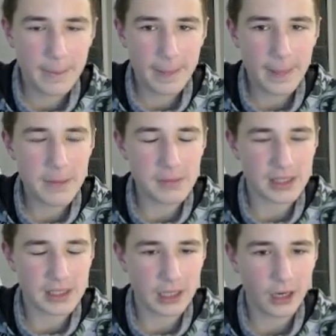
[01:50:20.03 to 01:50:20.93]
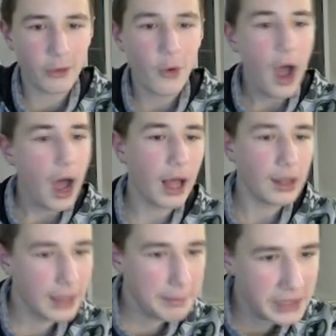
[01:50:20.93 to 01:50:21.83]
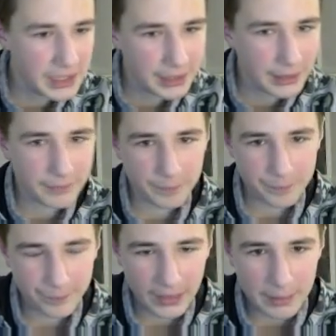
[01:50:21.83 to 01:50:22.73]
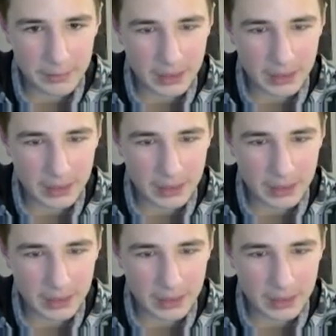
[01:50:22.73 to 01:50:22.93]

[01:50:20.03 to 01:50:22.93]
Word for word: Let me see how. Let me say.